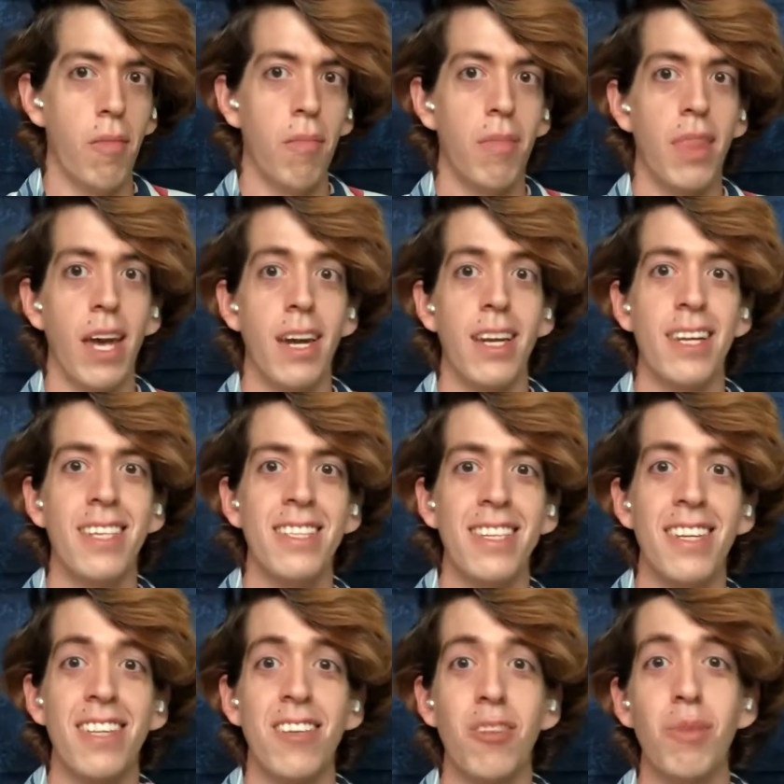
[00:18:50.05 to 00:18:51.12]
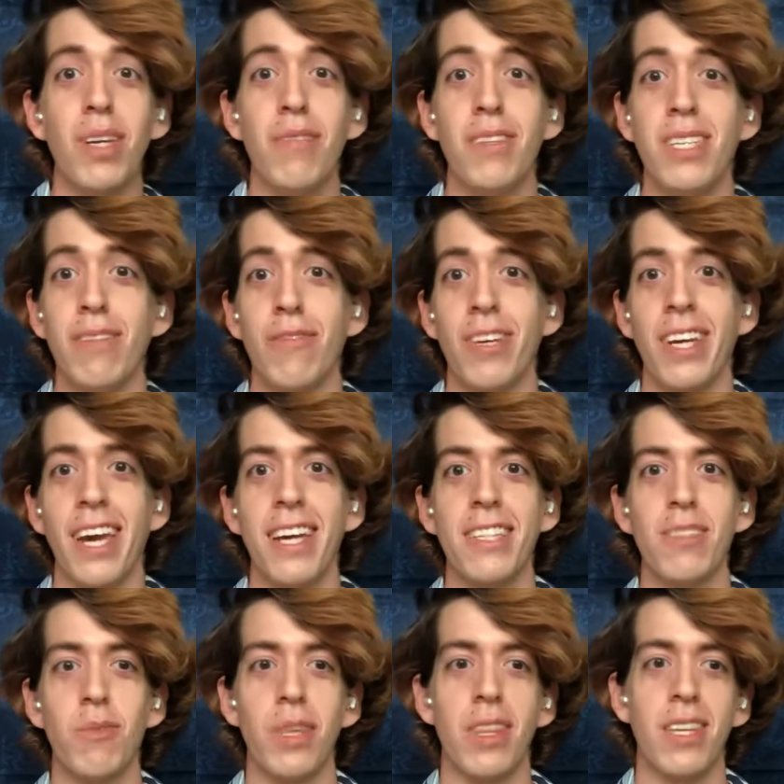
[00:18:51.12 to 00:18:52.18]
That is a little bit of a different case
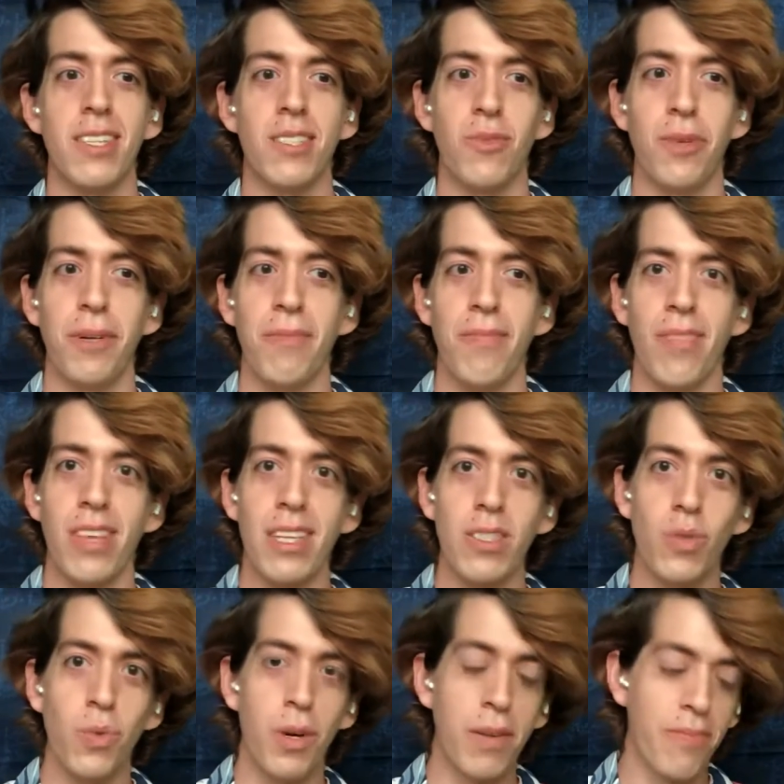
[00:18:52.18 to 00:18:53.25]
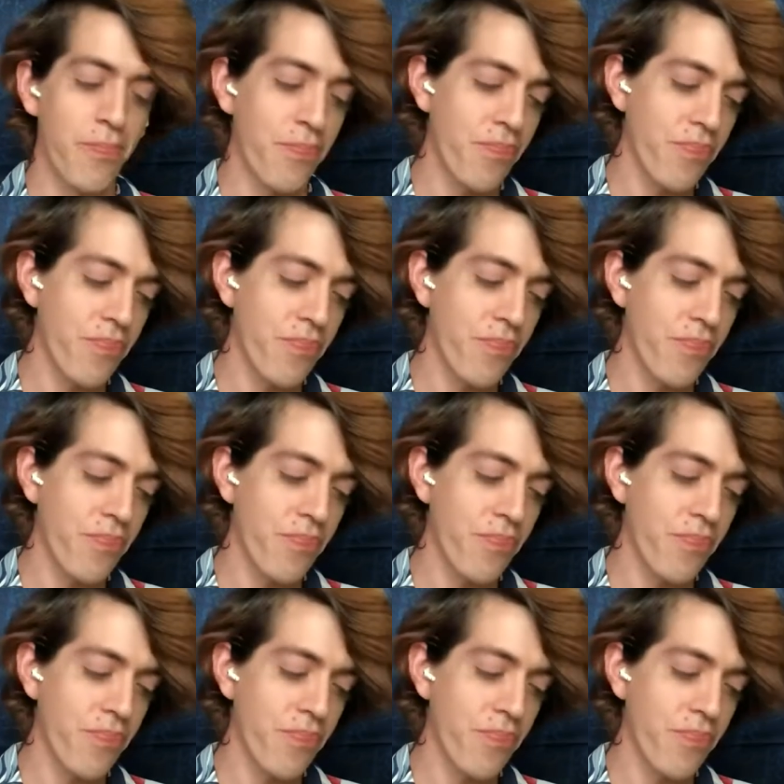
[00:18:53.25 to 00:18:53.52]
with this one. This one,